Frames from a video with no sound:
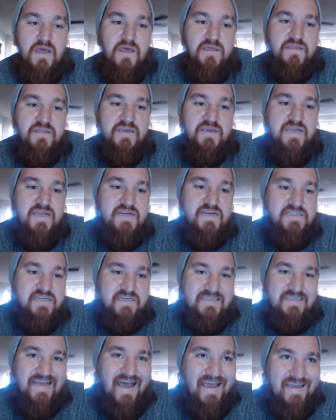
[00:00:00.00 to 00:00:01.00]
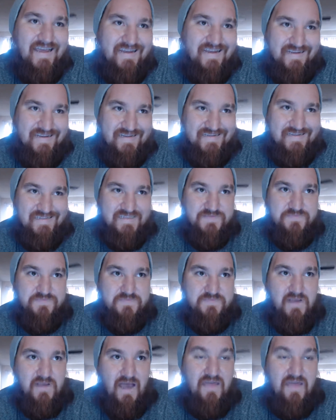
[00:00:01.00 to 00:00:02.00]
the ketogenic diet is
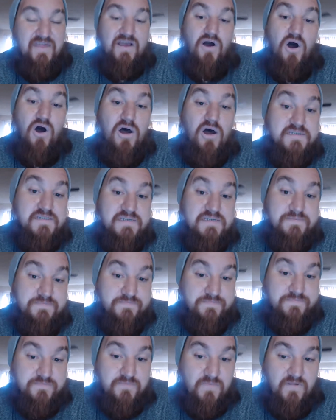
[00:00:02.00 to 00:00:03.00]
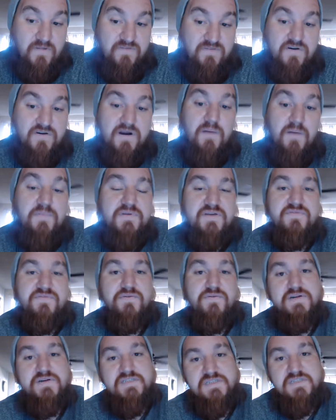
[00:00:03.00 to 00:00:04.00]
I think, awesome for a couple
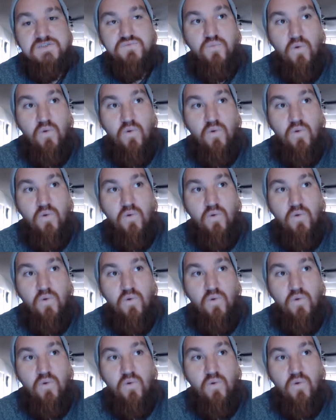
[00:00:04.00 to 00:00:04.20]
different reasons.